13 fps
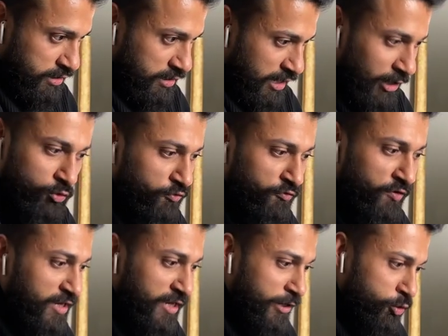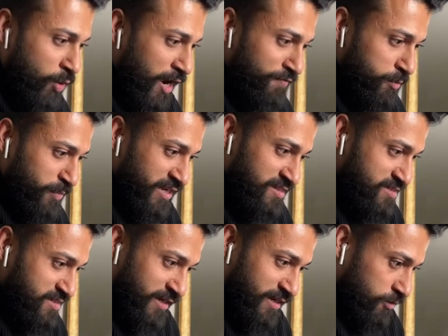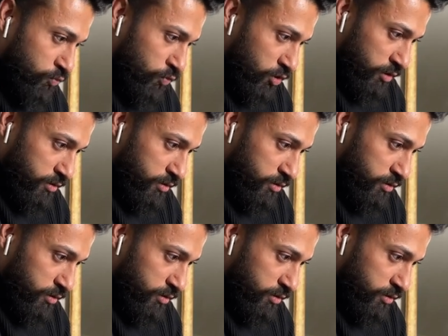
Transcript: how the fuck can you have the biggest dick in the world